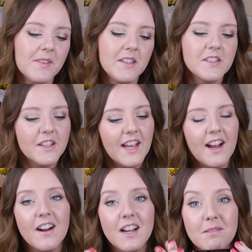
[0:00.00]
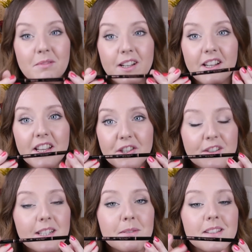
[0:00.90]
So yeah, I am
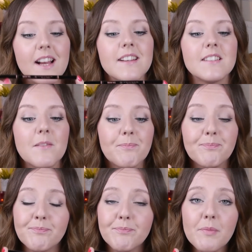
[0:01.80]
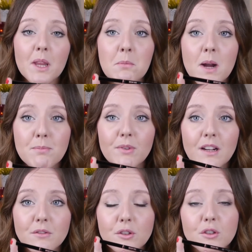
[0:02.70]
literally obsessed. My
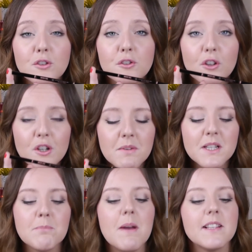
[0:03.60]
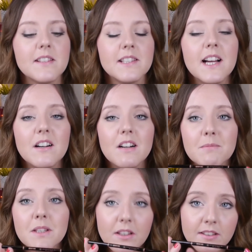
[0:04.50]
brows look so much better now I'm
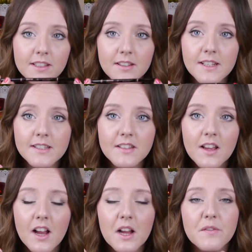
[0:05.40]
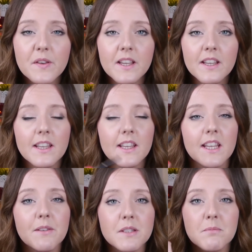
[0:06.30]
using this. I think it
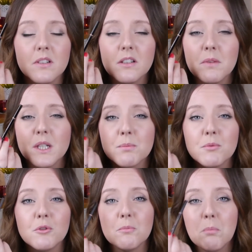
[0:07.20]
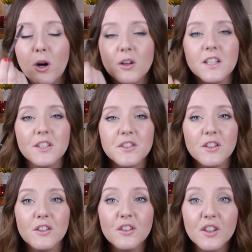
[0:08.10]
gives them a much more polished
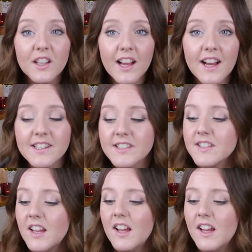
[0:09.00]
look and